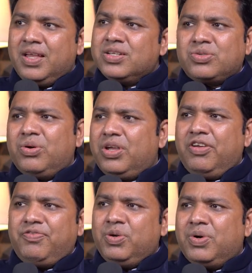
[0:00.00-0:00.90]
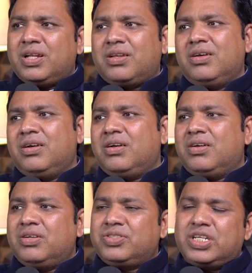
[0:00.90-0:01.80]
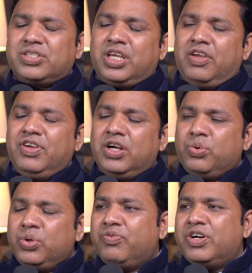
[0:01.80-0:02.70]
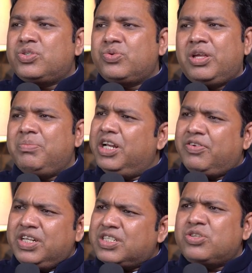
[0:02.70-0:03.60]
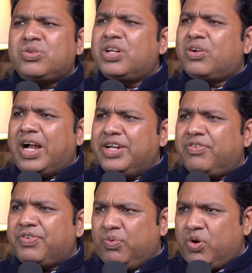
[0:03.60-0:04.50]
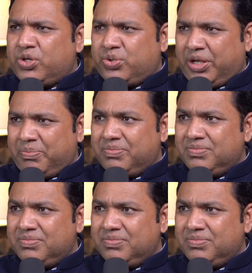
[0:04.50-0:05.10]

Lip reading: So if you are just giving a good words to him, it is also a kind of reward to him.